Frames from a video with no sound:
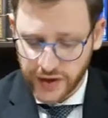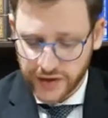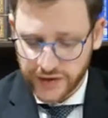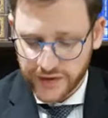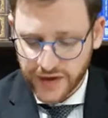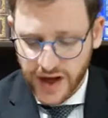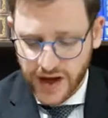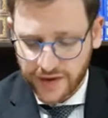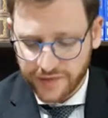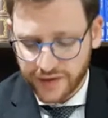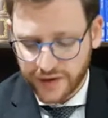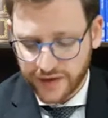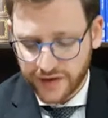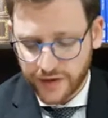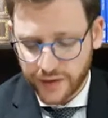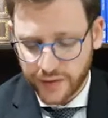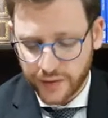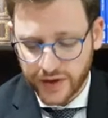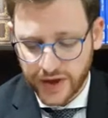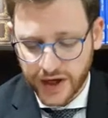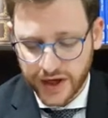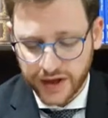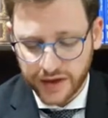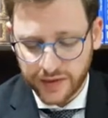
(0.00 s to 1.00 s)
So obviously
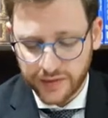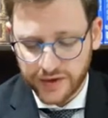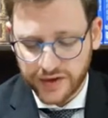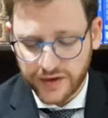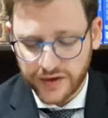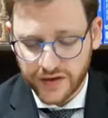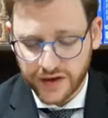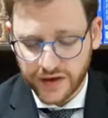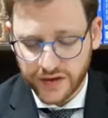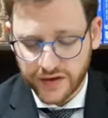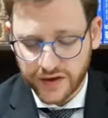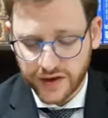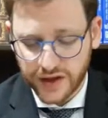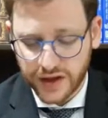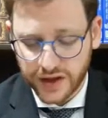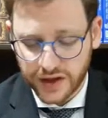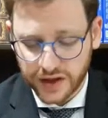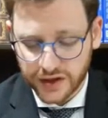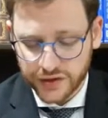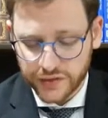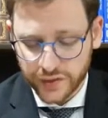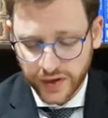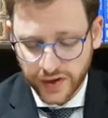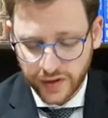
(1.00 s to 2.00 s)
we're not going to be discussing
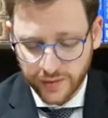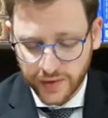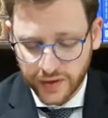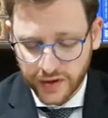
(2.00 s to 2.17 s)
eating and drinking,